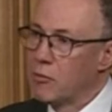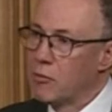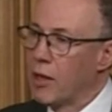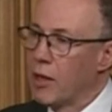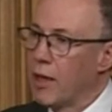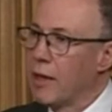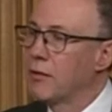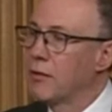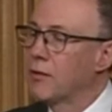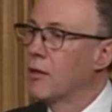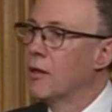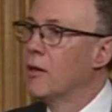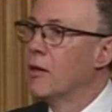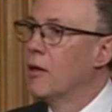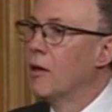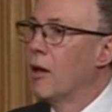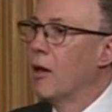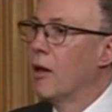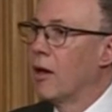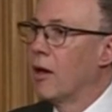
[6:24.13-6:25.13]
in place
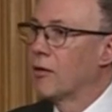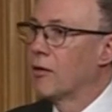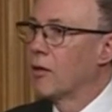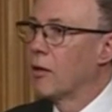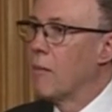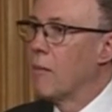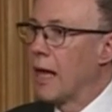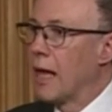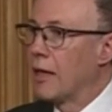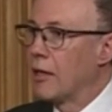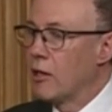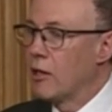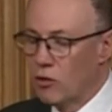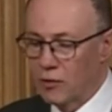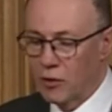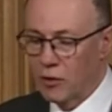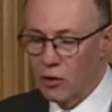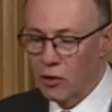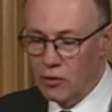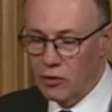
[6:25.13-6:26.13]
to
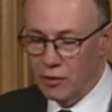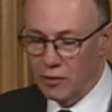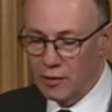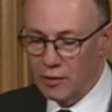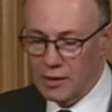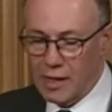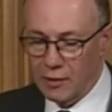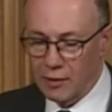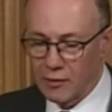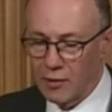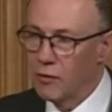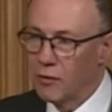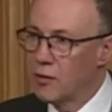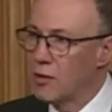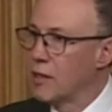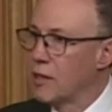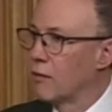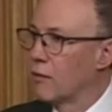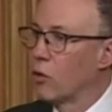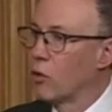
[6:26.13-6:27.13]
manage surges in
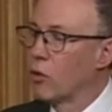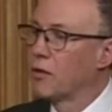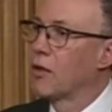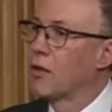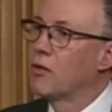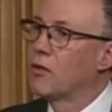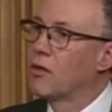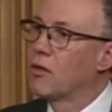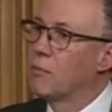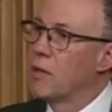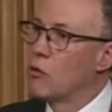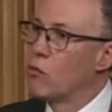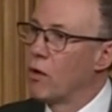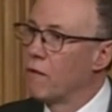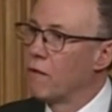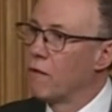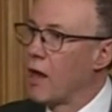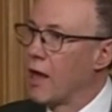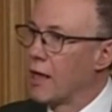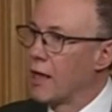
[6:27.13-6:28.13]
activity. And of course, those have been
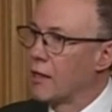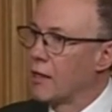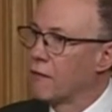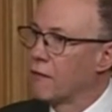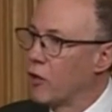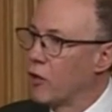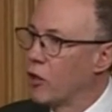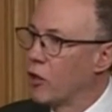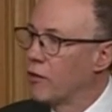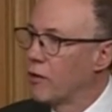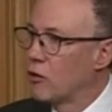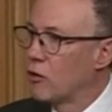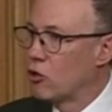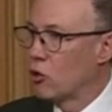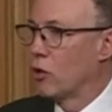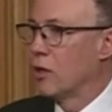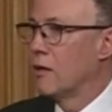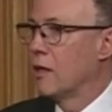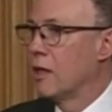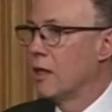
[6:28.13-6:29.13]
refined further
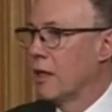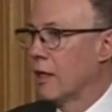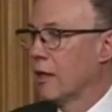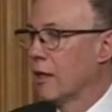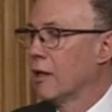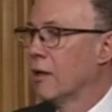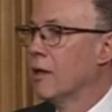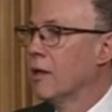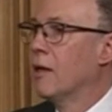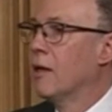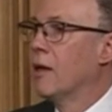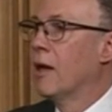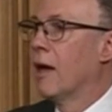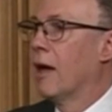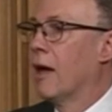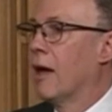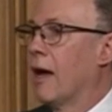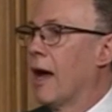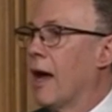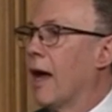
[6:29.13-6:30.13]
during the year,
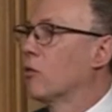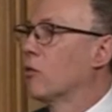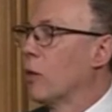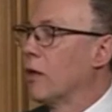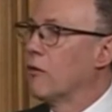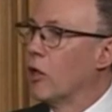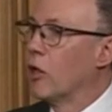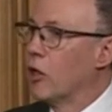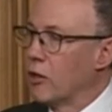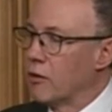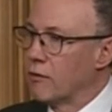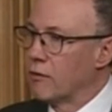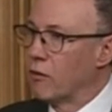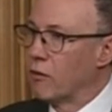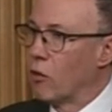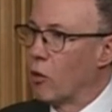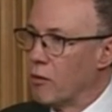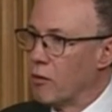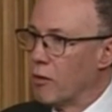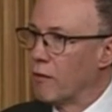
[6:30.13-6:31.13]
as we've learned
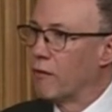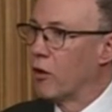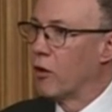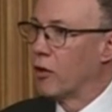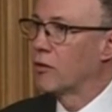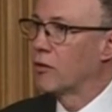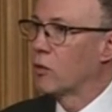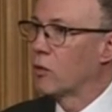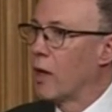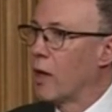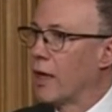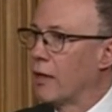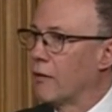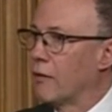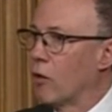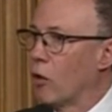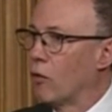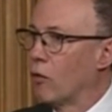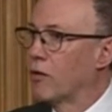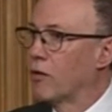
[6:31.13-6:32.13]
from the first
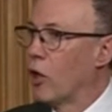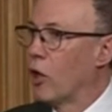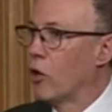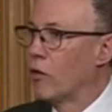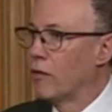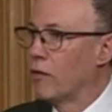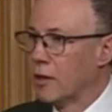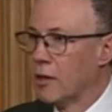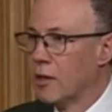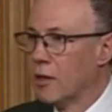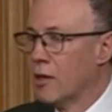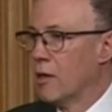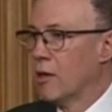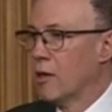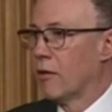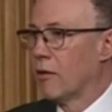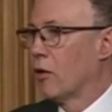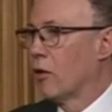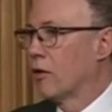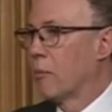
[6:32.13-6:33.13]
wave of COVID.
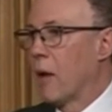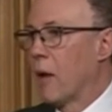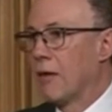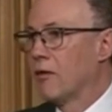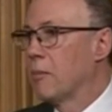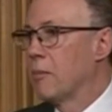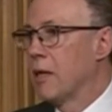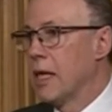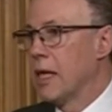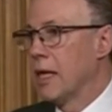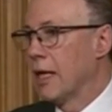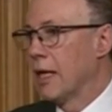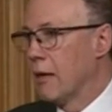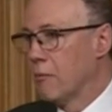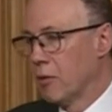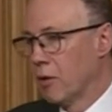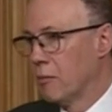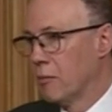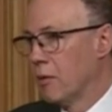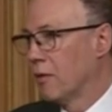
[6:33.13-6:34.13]
Those plans are being
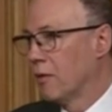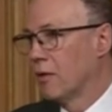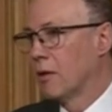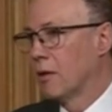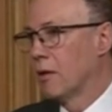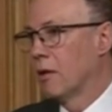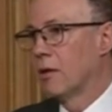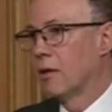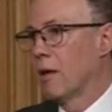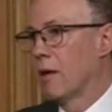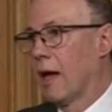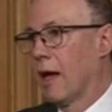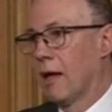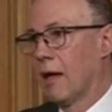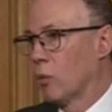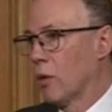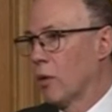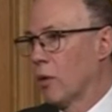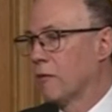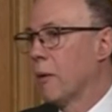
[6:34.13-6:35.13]
implemented
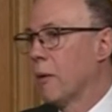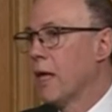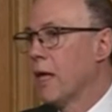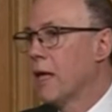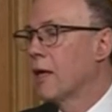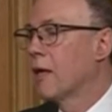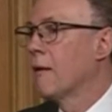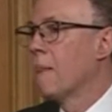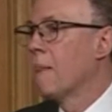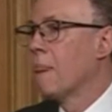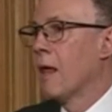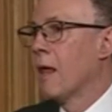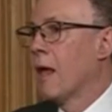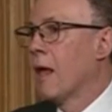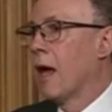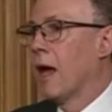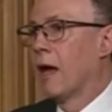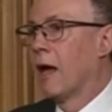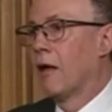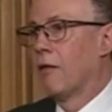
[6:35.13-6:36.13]
as we speak.
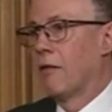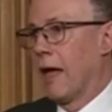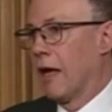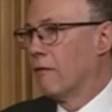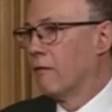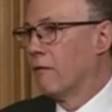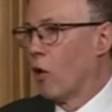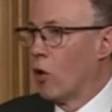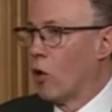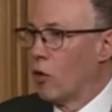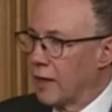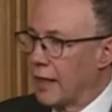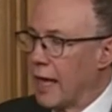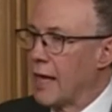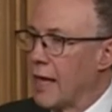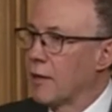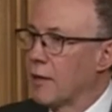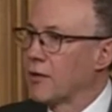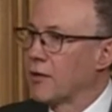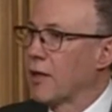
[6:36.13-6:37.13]
They involve,
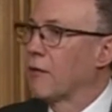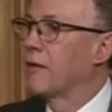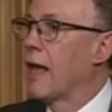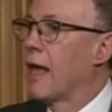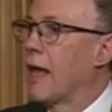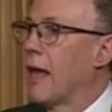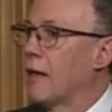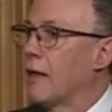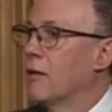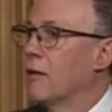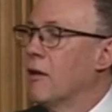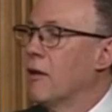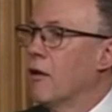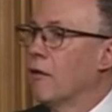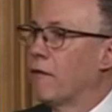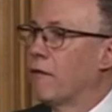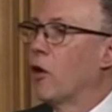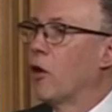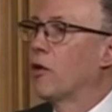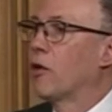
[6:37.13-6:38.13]
again, as I've said,
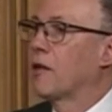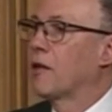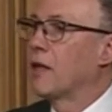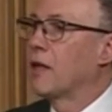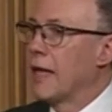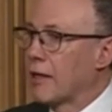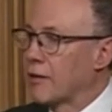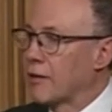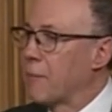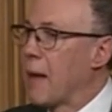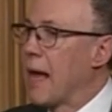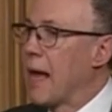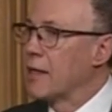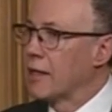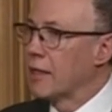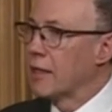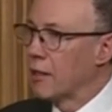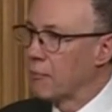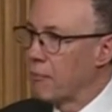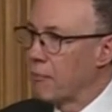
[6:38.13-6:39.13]
firstly,
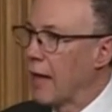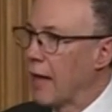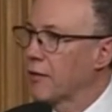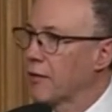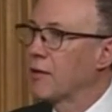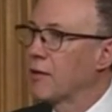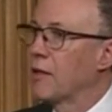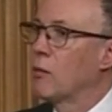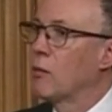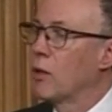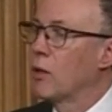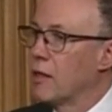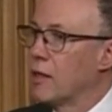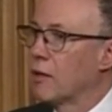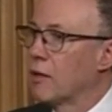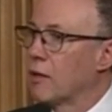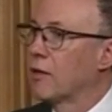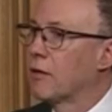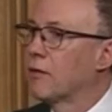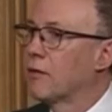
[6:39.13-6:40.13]
expanding capacity
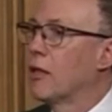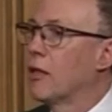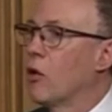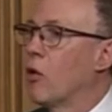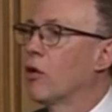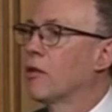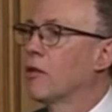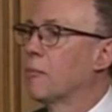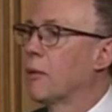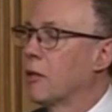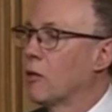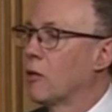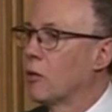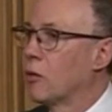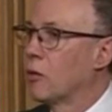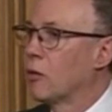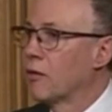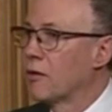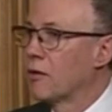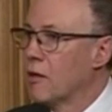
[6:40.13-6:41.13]
within existing
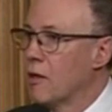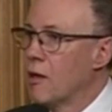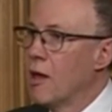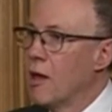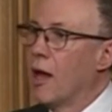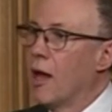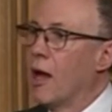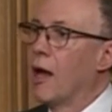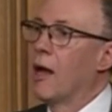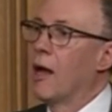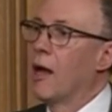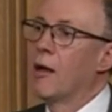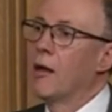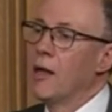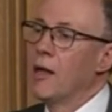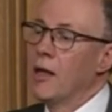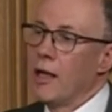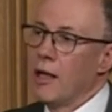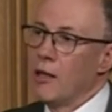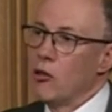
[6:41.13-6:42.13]
hospitals,
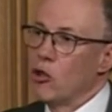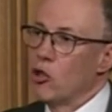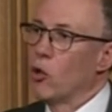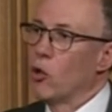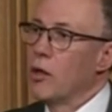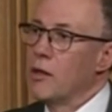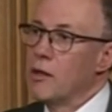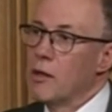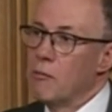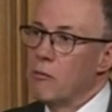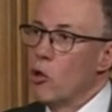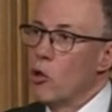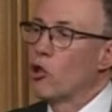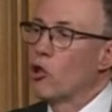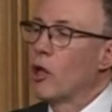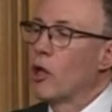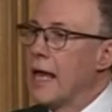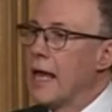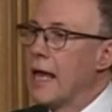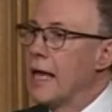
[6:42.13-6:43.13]
ensuring that
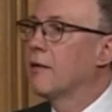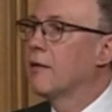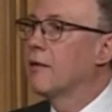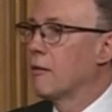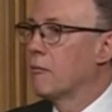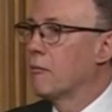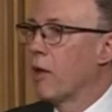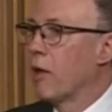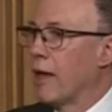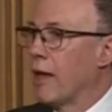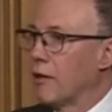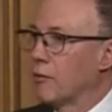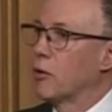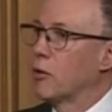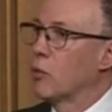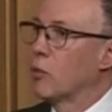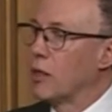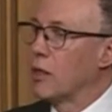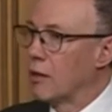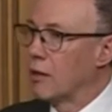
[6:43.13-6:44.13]
mutual aid is in place
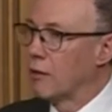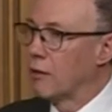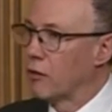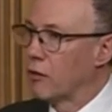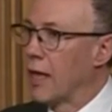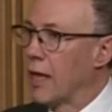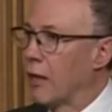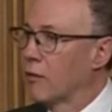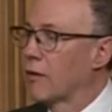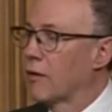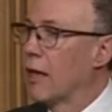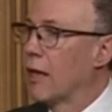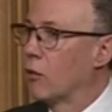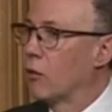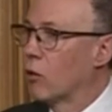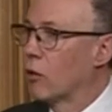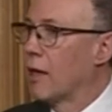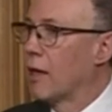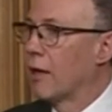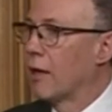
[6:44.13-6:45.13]
between different
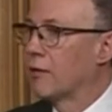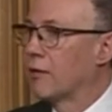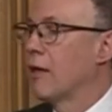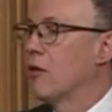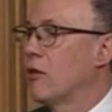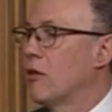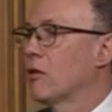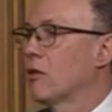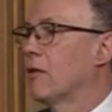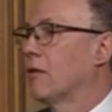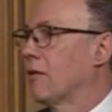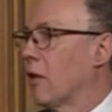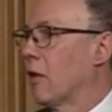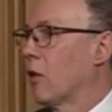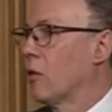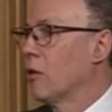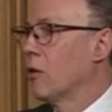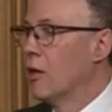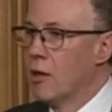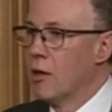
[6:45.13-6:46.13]
healthcare organisations,
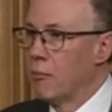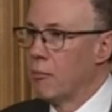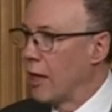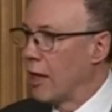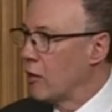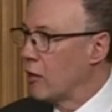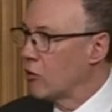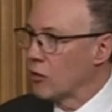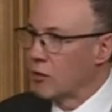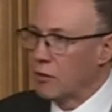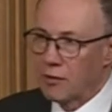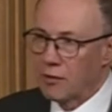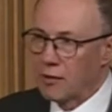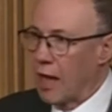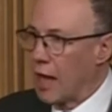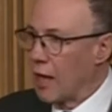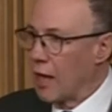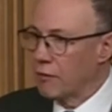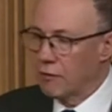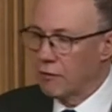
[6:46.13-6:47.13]
so patient,
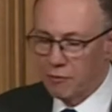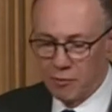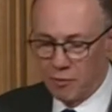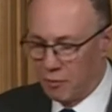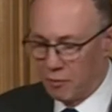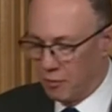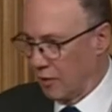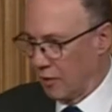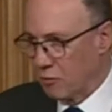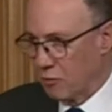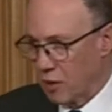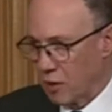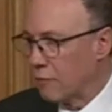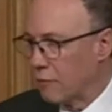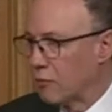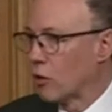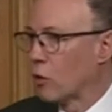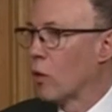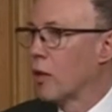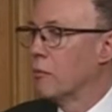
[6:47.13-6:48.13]
staff,
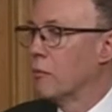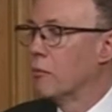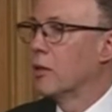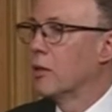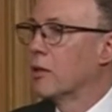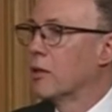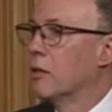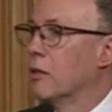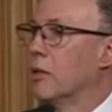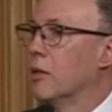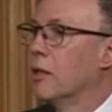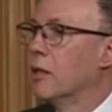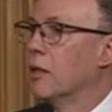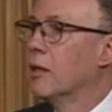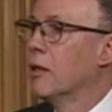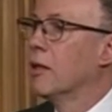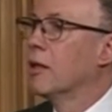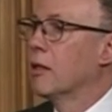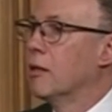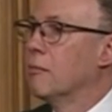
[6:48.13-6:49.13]
sometimes equipment can
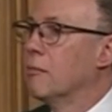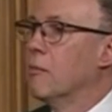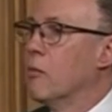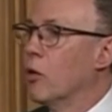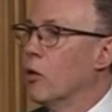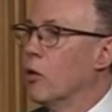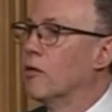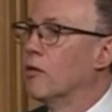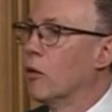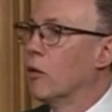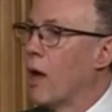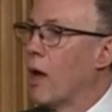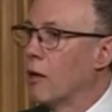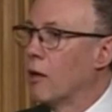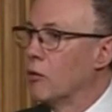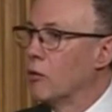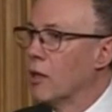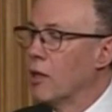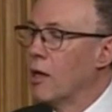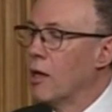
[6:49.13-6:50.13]
be moved
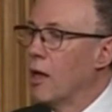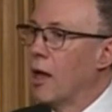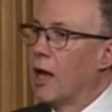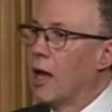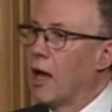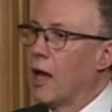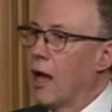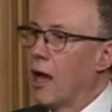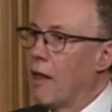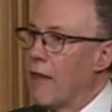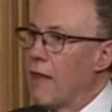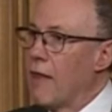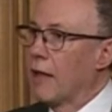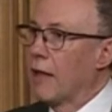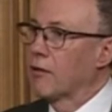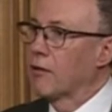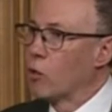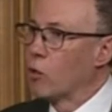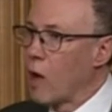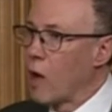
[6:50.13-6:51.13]
around. And
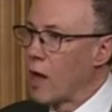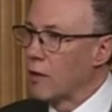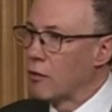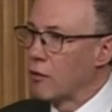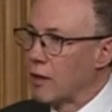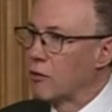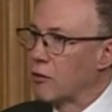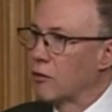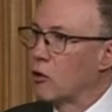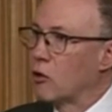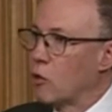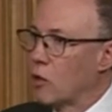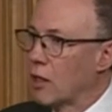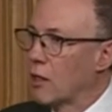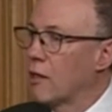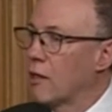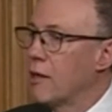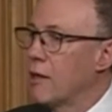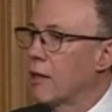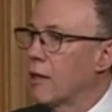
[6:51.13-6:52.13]
that's the right thing to do
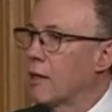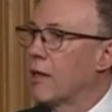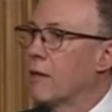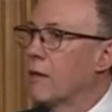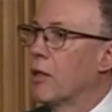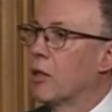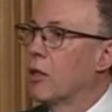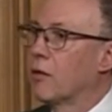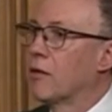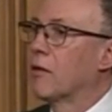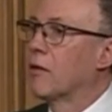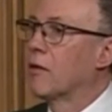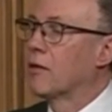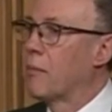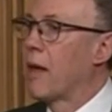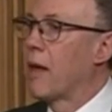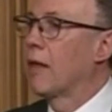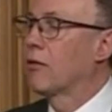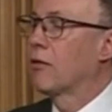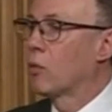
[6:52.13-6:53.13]
clinically because it's
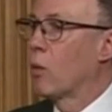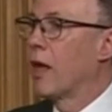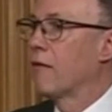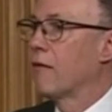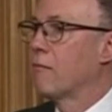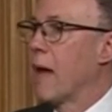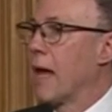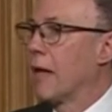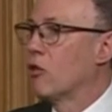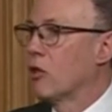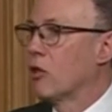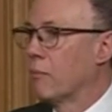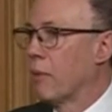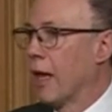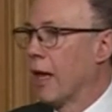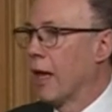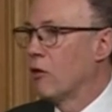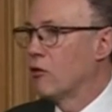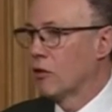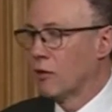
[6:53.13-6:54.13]
the best way of managing
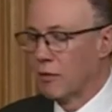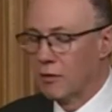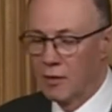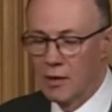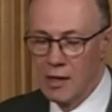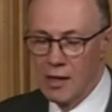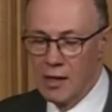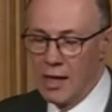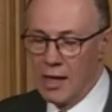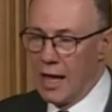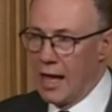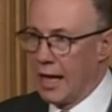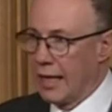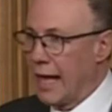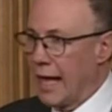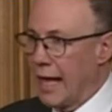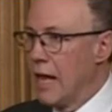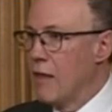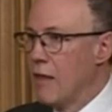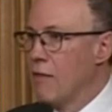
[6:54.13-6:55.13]
patients.
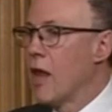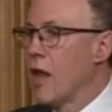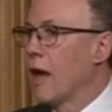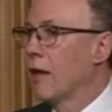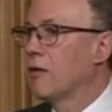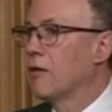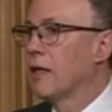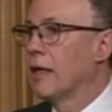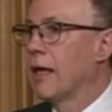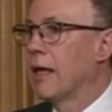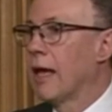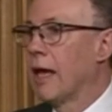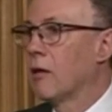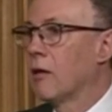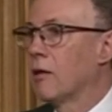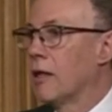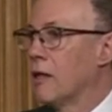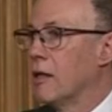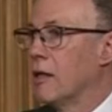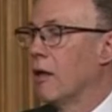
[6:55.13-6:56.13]
Again, the
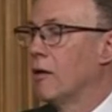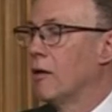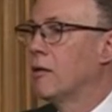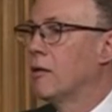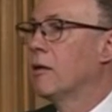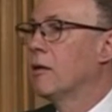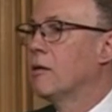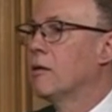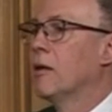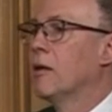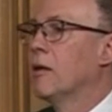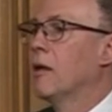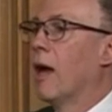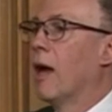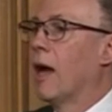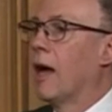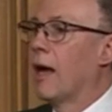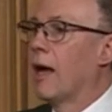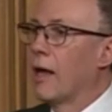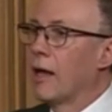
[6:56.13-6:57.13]
Nightingale in London
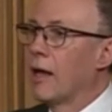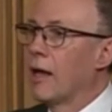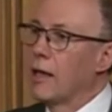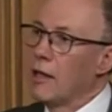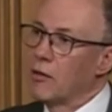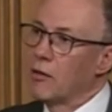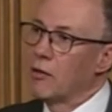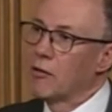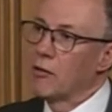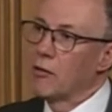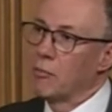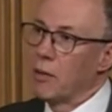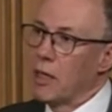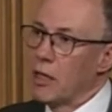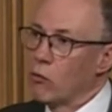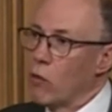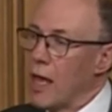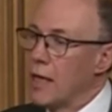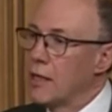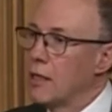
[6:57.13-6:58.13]
is
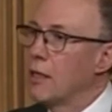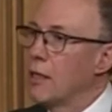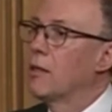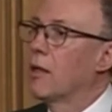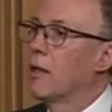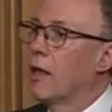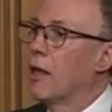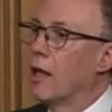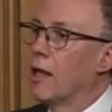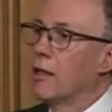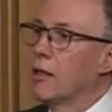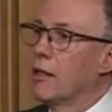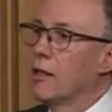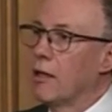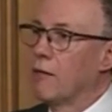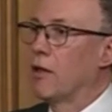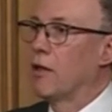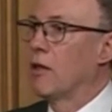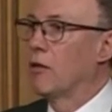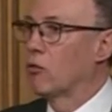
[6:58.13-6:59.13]
being readied, and
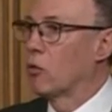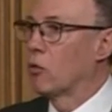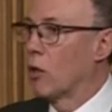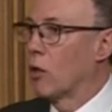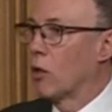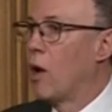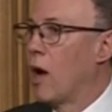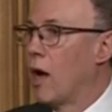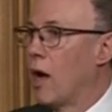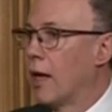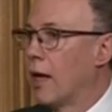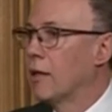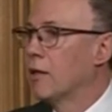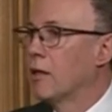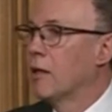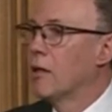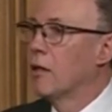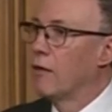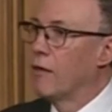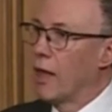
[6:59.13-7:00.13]
if it is required,
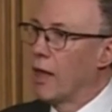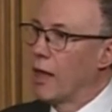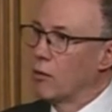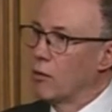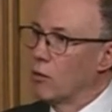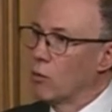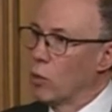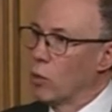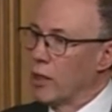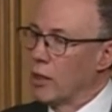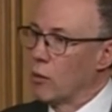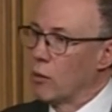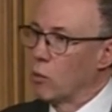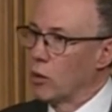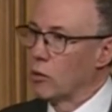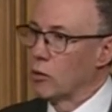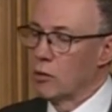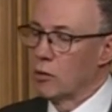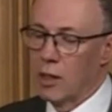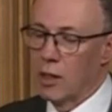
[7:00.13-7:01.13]
then we
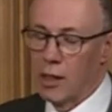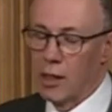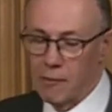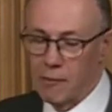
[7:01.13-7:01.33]
will